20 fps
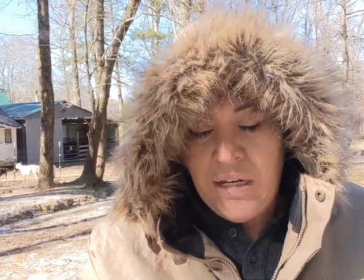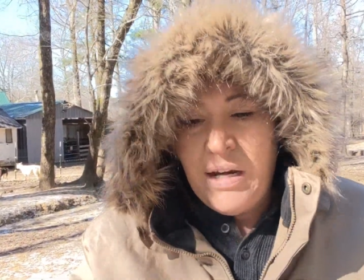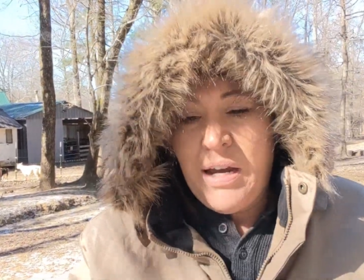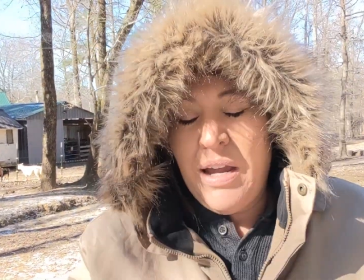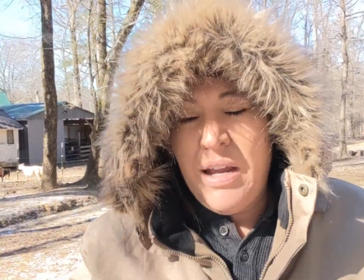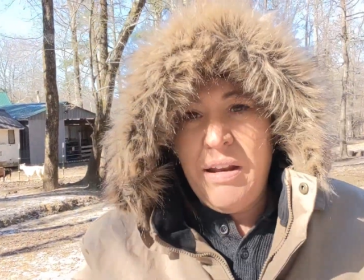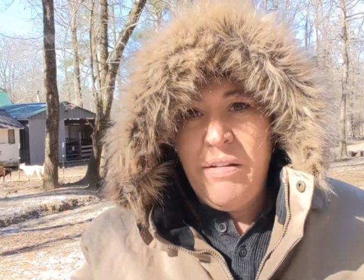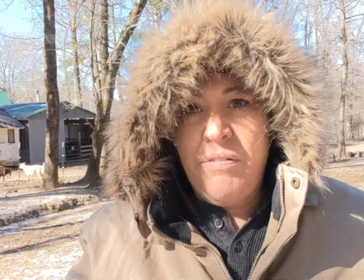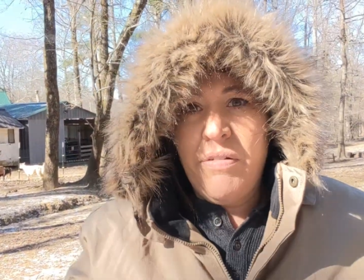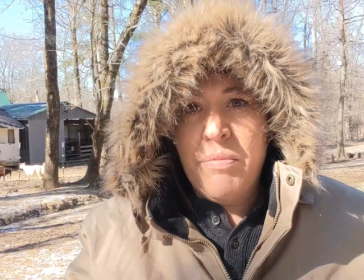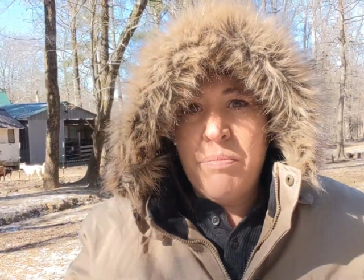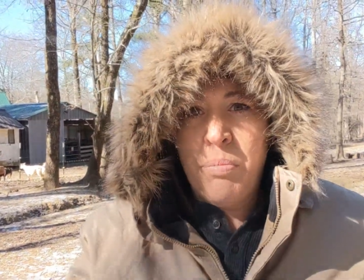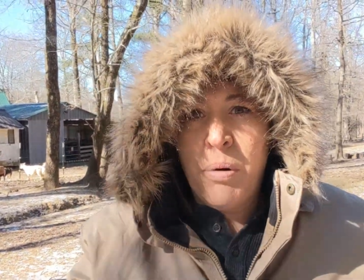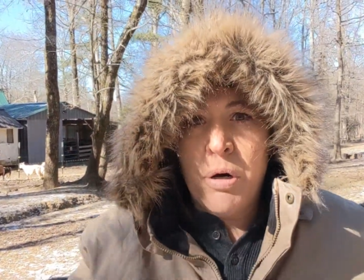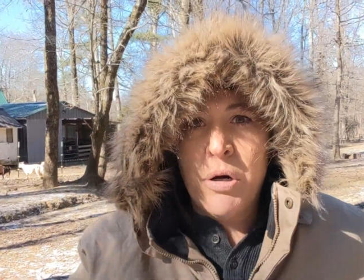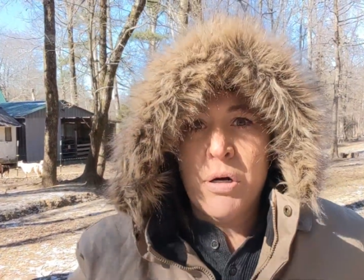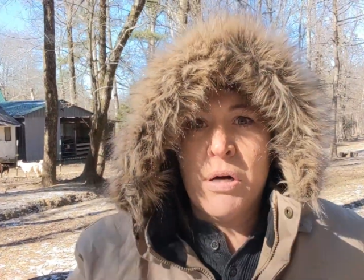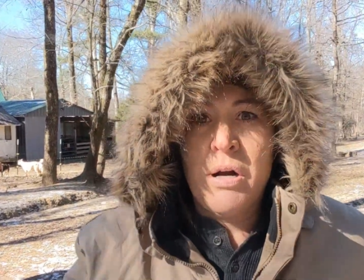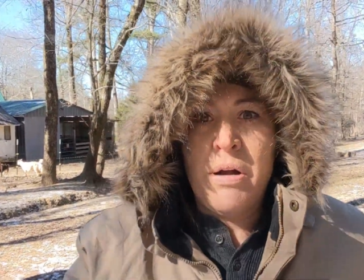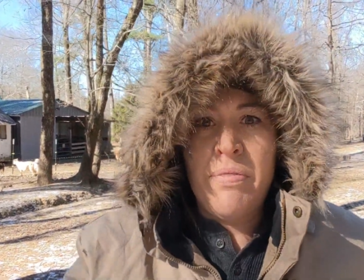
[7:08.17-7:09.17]
kind of
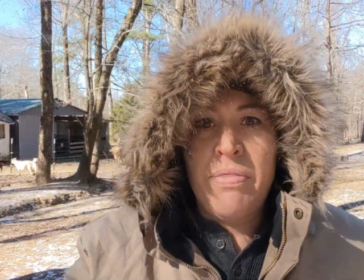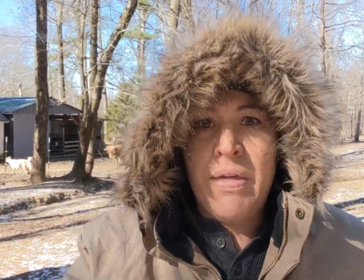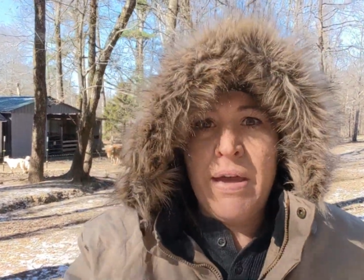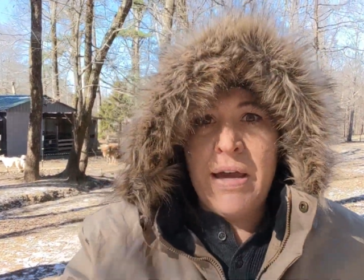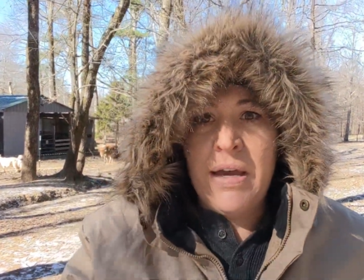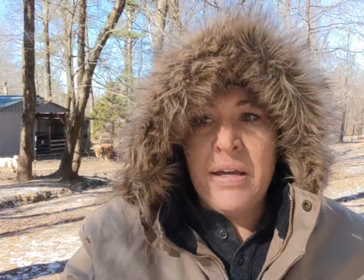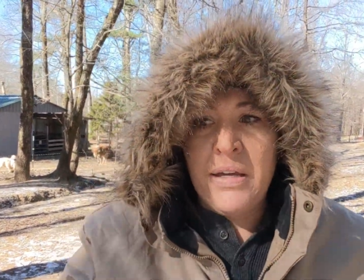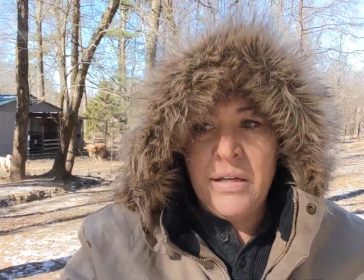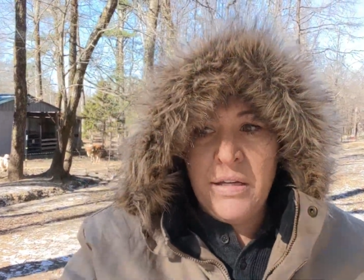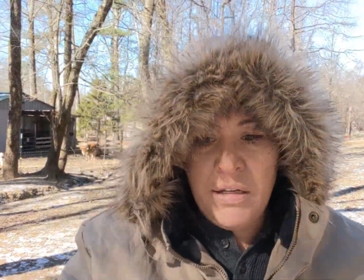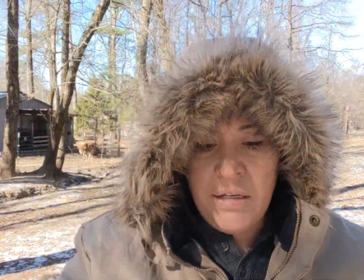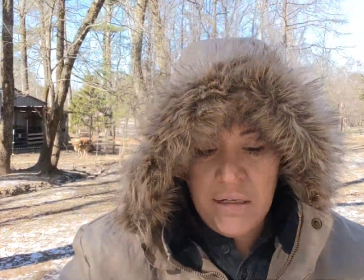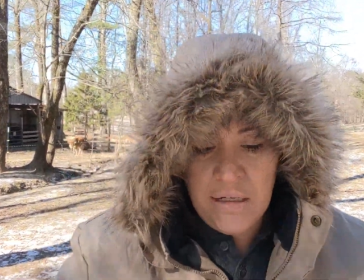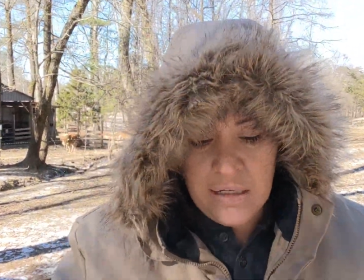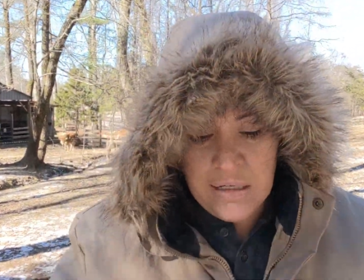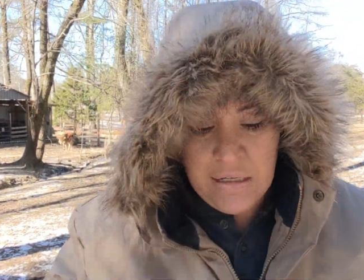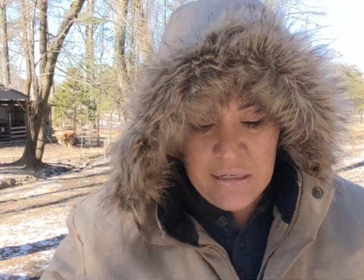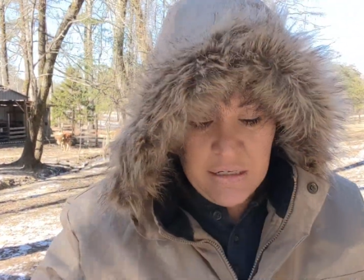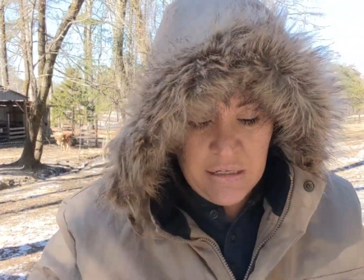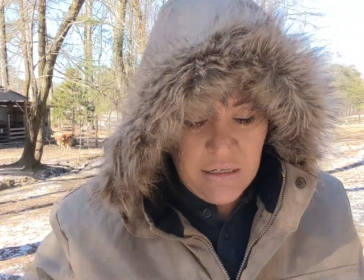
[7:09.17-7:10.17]
embark on that
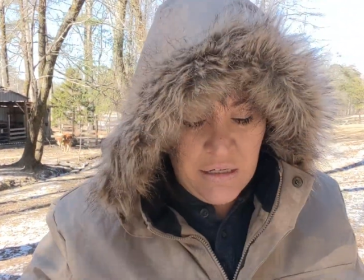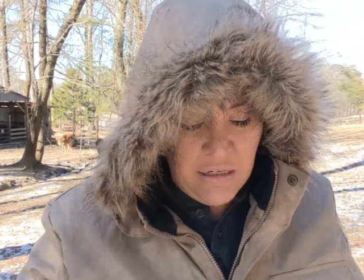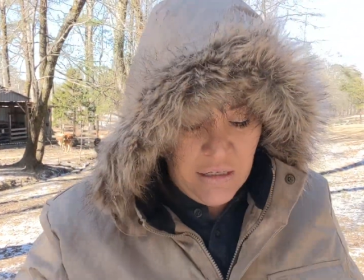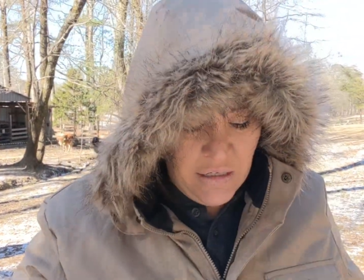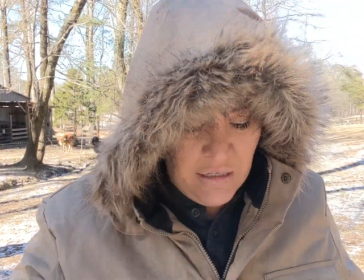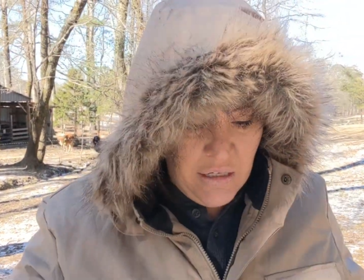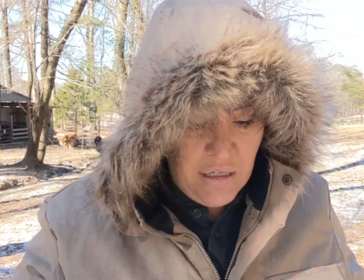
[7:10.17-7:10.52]
and,